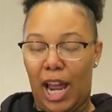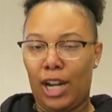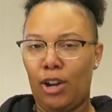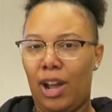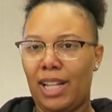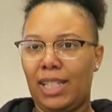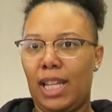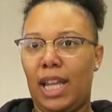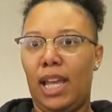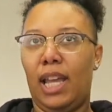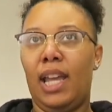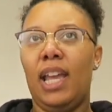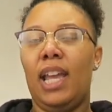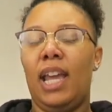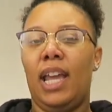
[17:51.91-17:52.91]
I know I
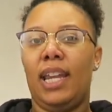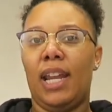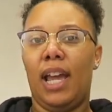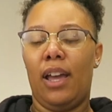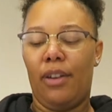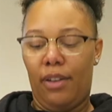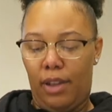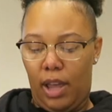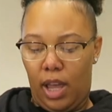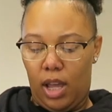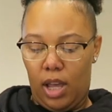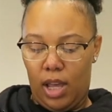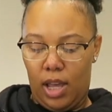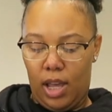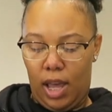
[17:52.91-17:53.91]
said in a
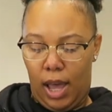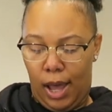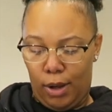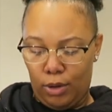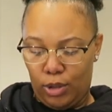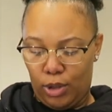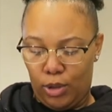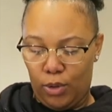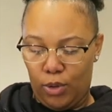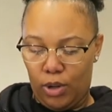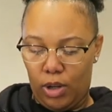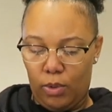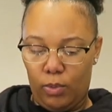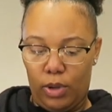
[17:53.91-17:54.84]
house tour,